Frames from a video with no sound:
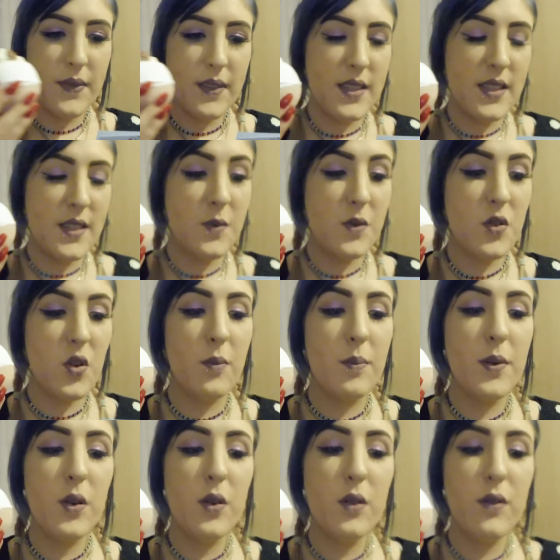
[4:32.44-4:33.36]
this one's got
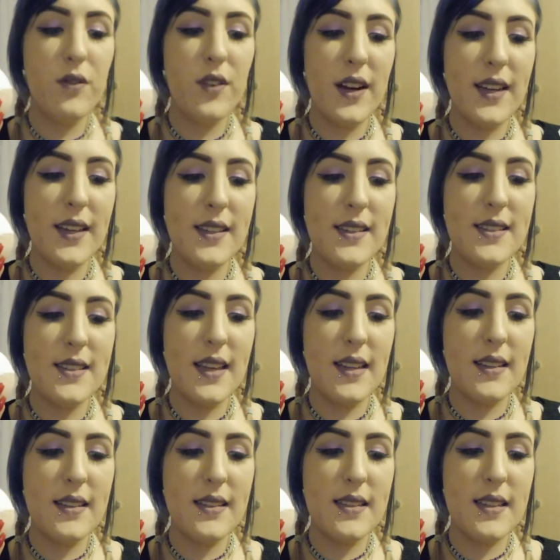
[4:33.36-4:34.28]
pure
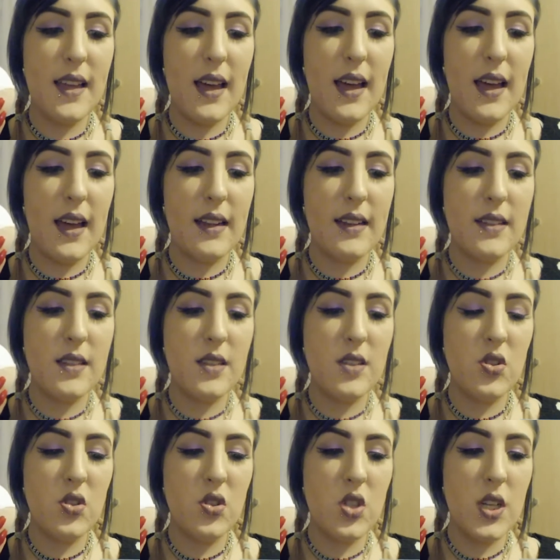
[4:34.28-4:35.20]
frankincense
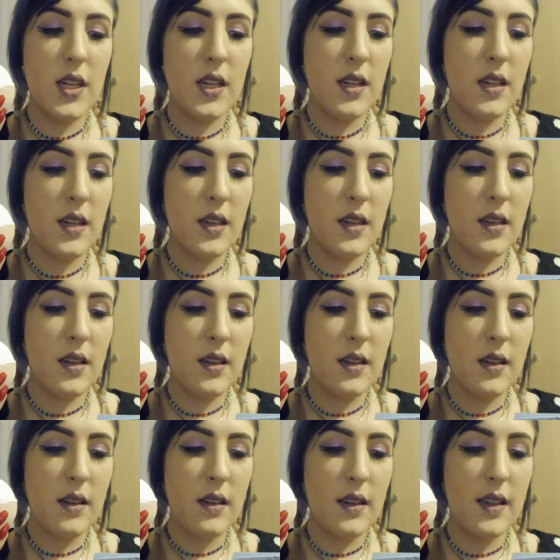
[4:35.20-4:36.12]
and,
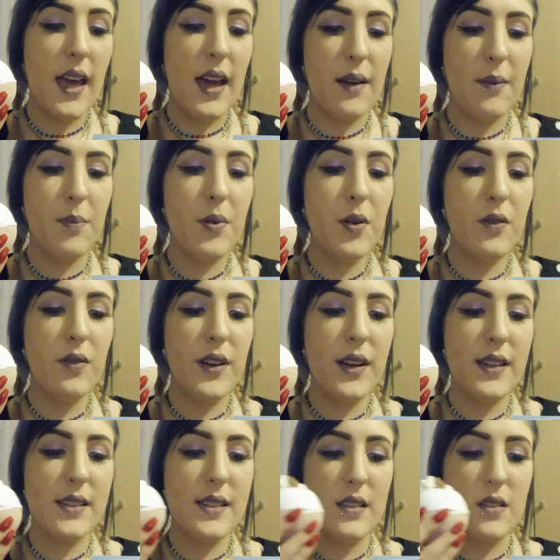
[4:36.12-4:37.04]
yeah, pure
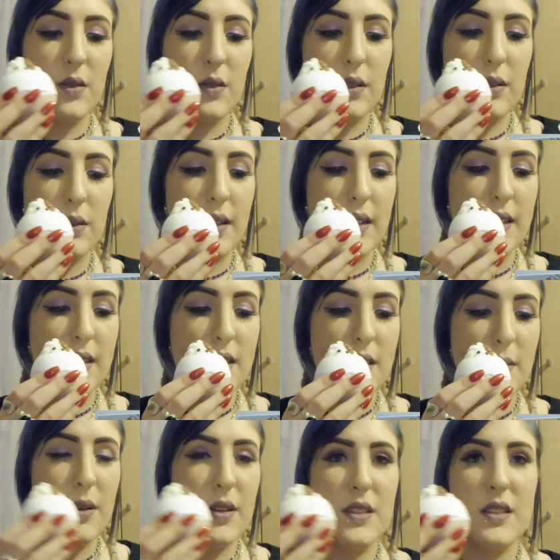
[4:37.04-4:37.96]
frankincense oil, and it's
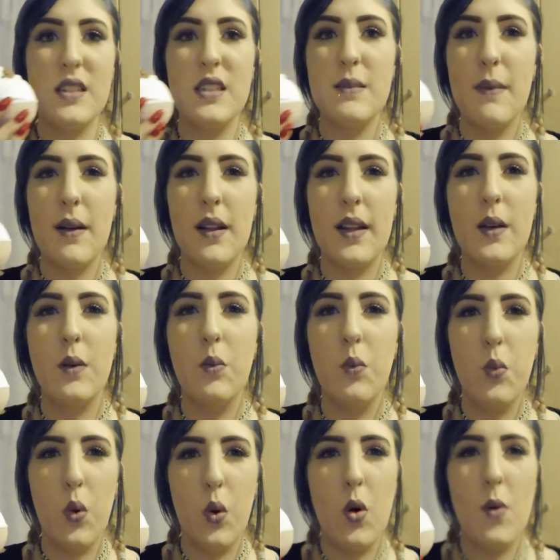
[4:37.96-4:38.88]
supposed to smell like
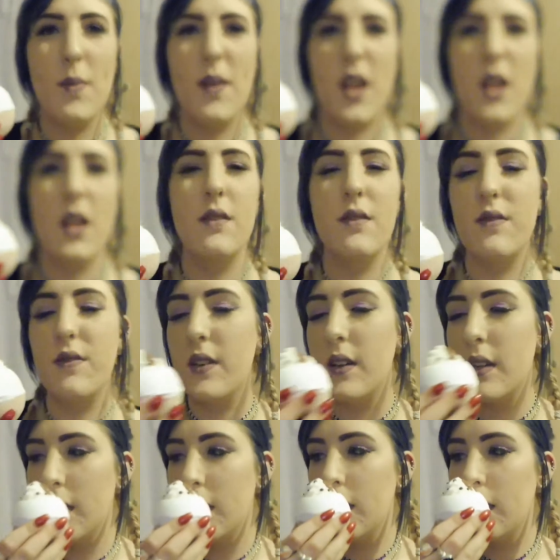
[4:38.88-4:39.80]
warm, kind of
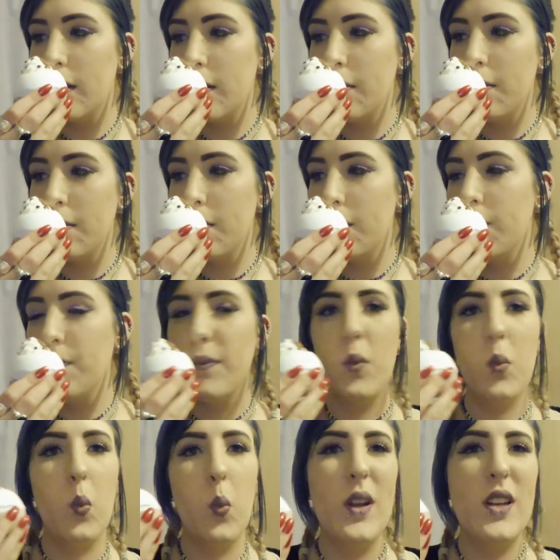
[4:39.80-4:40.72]

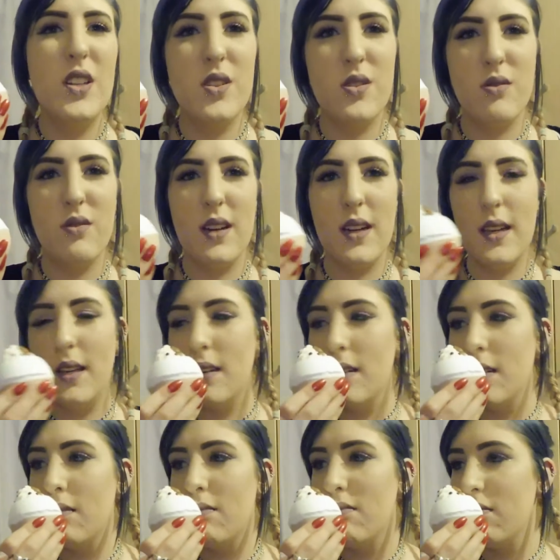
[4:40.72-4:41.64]
wintry.
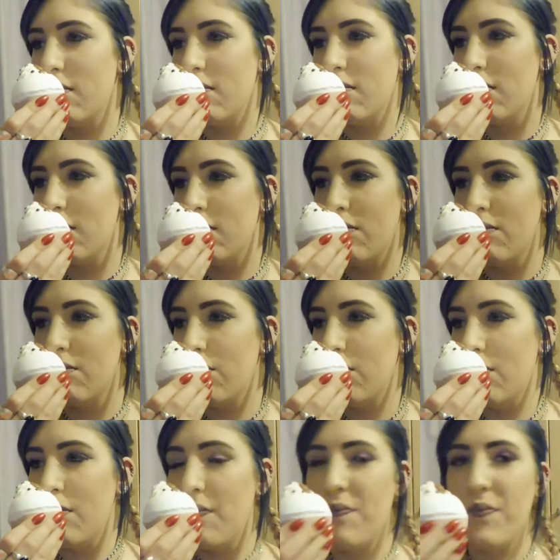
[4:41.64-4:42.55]

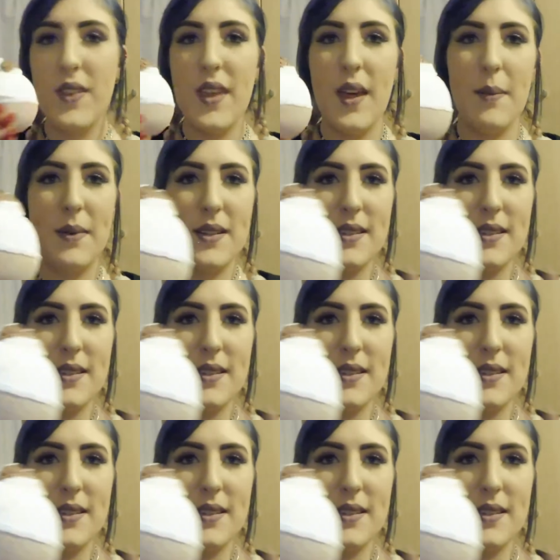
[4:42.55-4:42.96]
Yeah, but